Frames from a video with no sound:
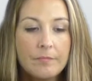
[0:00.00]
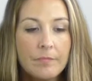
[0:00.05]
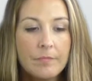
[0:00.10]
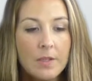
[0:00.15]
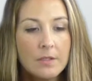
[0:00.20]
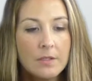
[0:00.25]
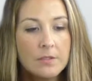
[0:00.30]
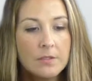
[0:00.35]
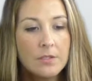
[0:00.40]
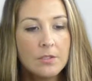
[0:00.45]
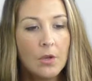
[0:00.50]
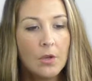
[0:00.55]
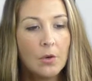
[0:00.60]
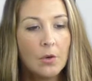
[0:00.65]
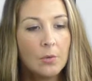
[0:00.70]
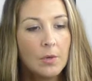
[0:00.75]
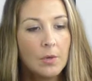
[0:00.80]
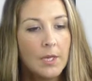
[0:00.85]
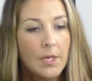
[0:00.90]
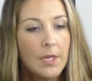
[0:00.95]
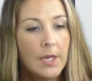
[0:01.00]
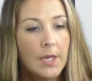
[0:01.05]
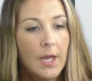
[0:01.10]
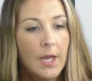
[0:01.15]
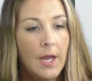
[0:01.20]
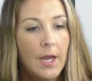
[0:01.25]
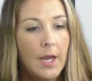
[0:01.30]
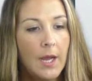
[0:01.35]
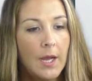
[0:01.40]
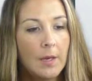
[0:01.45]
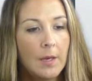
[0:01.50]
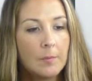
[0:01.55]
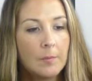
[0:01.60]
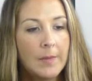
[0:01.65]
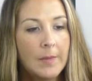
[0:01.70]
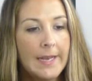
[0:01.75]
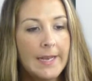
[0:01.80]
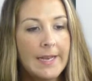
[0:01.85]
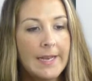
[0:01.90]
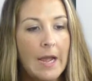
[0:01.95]
So,
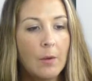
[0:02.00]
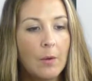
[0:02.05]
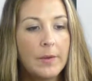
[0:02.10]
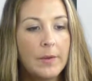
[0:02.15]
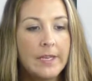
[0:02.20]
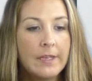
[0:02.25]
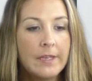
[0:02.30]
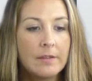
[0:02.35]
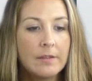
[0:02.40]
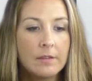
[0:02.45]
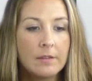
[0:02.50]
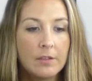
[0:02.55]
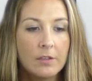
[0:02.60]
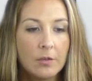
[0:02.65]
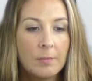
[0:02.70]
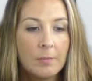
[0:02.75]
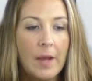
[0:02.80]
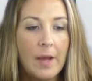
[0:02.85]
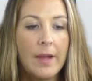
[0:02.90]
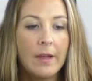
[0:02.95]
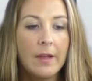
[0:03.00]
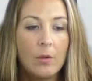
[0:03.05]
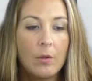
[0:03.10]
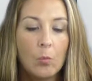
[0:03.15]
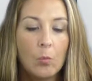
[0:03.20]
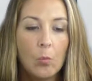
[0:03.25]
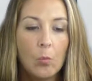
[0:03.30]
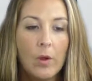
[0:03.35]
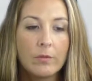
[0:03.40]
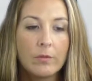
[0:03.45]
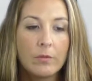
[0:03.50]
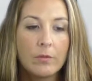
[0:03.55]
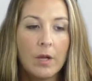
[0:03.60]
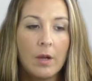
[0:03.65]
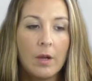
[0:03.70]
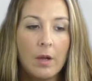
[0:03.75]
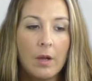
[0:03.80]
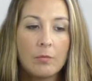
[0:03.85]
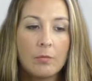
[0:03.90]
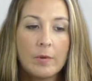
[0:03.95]
and how we can compile
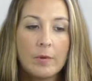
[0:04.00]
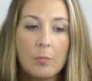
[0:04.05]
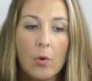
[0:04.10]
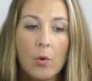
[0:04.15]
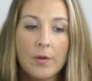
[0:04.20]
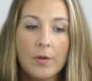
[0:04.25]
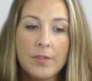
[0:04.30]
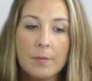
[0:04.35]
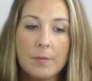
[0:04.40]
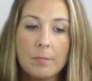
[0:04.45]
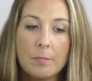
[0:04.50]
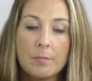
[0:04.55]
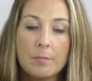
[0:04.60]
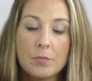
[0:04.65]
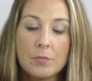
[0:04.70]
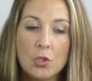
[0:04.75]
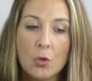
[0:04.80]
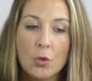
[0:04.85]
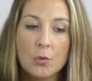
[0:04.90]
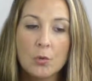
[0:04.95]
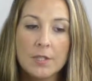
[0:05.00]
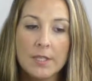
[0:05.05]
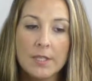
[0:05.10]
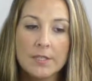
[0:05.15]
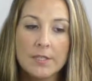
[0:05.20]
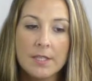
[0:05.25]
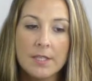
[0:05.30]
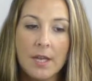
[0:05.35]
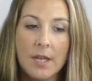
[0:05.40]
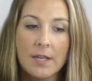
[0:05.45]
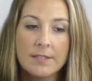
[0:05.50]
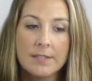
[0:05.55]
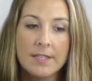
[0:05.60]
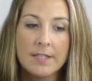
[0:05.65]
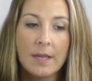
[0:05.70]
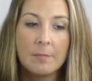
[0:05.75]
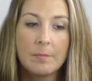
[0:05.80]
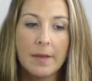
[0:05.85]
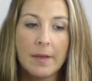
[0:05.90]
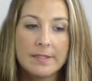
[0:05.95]
a report that shows us
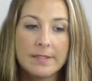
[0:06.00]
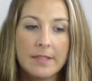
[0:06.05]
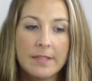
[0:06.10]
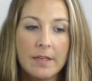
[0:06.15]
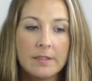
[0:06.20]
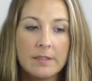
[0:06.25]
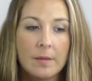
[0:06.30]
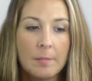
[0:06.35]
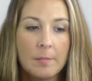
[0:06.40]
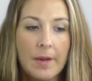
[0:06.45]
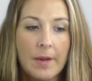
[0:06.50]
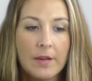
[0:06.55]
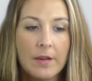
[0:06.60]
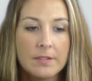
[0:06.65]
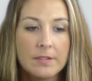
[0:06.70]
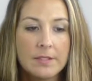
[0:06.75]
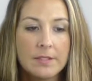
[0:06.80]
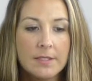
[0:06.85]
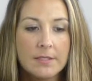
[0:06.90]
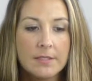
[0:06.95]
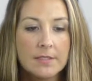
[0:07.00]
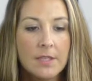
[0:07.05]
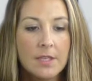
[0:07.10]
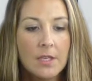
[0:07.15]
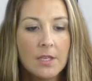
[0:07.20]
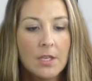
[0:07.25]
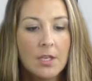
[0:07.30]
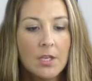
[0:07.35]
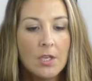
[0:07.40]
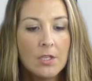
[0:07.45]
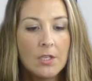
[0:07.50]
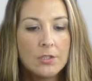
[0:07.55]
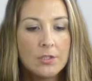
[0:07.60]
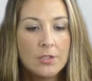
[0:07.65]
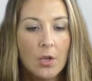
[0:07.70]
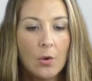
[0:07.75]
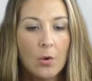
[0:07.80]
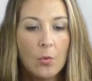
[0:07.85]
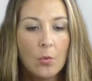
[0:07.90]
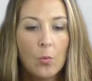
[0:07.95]
side-by-side comparisons.
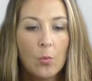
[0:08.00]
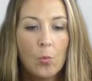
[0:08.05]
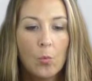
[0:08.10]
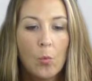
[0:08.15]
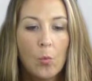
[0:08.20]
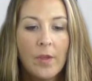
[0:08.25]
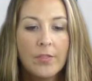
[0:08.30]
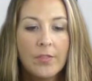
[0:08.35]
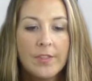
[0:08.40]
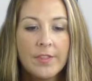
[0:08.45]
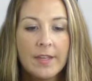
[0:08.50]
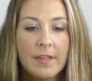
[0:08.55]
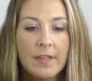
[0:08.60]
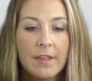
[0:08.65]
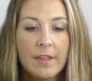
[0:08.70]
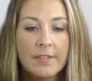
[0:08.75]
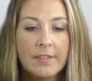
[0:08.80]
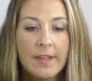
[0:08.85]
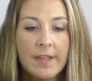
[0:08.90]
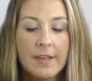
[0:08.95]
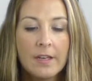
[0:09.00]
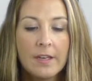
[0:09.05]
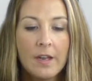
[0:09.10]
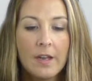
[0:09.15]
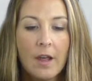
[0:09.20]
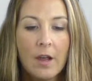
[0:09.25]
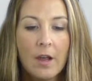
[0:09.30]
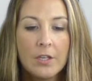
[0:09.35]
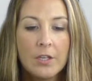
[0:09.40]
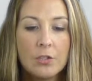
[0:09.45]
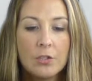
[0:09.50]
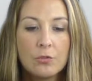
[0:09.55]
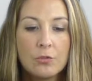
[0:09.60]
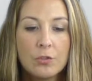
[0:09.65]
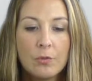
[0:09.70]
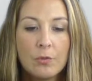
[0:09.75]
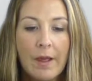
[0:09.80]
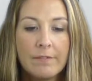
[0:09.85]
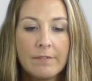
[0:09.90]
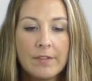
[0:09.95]
So one thing that you do
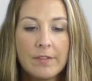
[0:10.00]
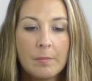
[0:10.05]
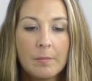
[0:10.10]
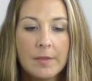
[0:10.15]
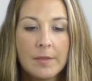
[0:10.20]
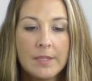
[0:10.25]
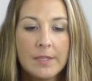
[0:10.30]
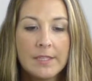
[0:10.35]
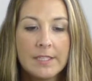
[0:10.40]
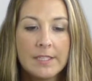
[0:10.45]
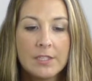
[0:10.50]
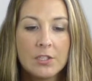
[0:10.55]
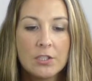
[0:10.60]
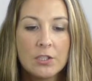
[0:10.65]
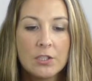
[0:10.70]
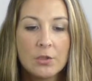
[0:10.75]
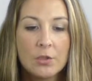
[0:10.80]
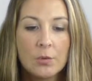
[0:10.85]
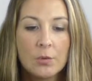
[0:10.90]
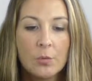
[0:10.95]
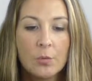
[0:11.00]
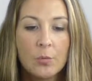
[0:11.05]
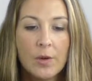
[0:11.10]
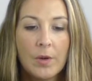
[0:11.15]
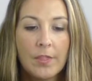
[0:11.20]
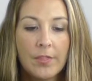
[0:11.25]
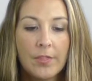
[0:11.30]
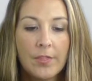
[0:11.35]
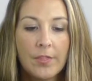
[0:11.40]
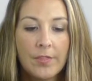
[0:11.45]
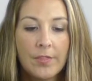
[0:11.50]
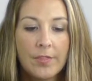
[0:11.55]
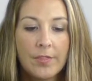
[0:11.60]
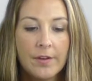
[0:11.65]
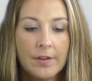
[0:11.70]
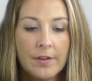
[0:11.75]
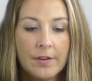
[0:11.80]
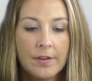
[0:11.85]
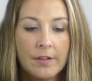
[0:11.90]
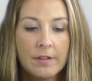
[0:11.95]
have the ability to do with
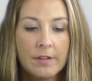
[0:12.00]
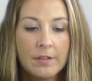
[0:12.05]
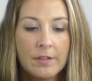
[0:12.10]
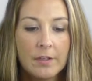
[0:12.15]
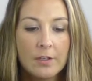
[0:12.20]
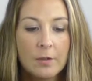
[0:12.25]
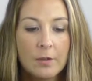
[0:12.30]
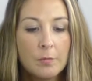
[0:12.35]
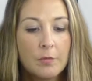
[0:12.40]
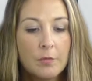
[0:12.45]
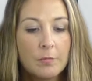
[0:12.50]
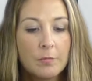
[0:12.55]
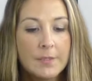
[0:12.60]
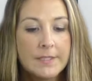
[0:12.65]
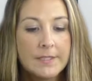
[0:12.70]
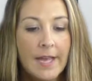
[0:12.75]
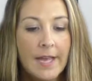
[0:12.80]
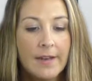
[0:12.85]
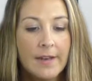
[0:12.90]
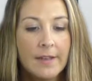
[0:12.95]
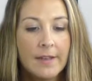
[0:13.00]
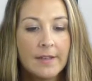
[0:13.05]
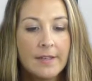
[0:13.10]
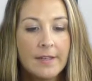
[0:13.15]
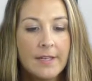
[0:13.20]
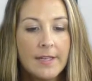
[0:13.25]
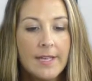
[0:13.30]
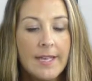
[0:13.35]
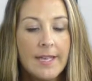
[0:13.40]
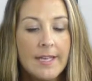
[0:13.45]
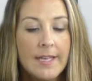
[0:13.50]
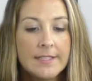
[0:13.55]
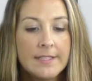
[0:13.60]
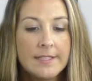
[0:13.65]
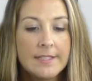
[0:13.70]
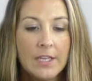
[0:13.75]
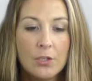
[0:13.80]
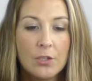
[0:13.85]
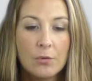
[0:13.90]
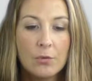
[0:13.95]
the clinical movement data is
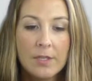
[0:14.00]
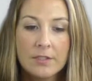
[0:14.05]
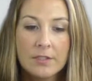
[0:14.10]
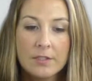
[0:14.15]
that you can